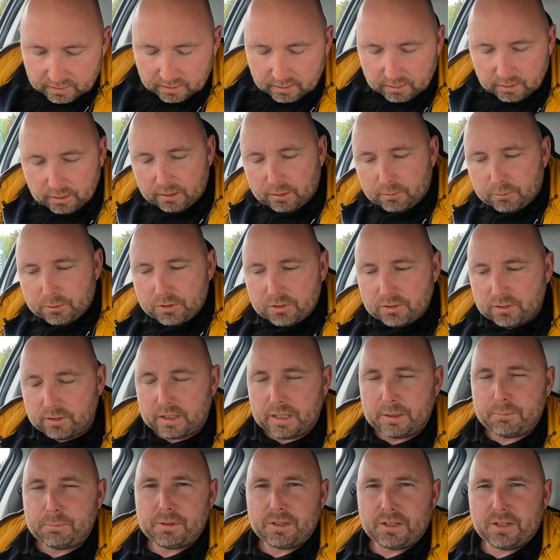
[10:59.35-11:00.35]
I wasn't
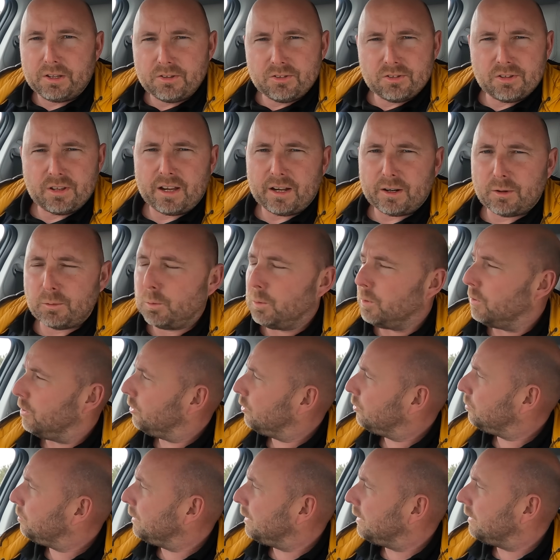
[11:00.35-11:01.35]
keeping an exact
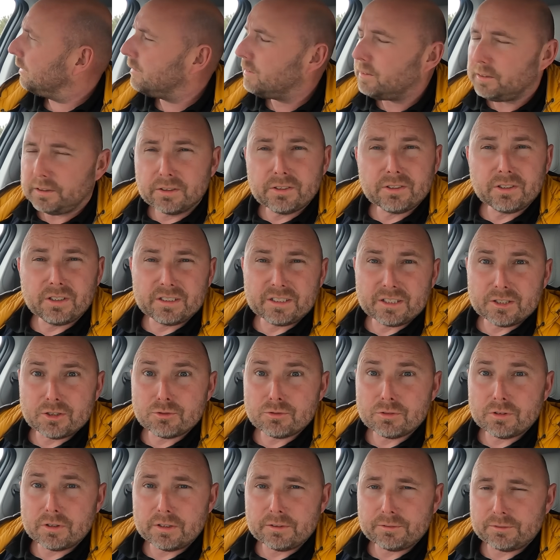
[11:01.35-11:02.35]
watch, but the Hyundai did a
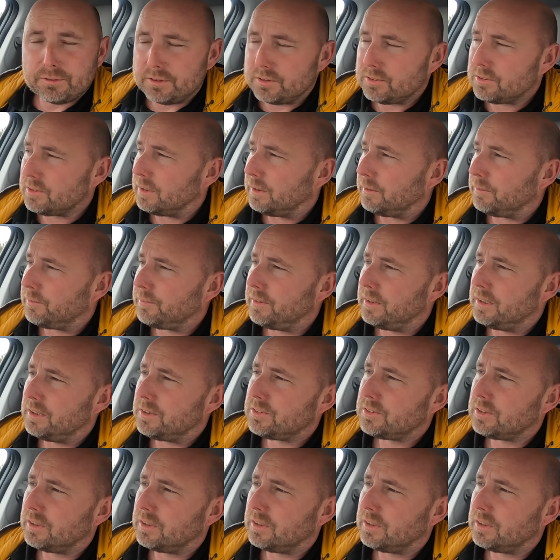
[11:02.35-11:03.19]
right for itself there.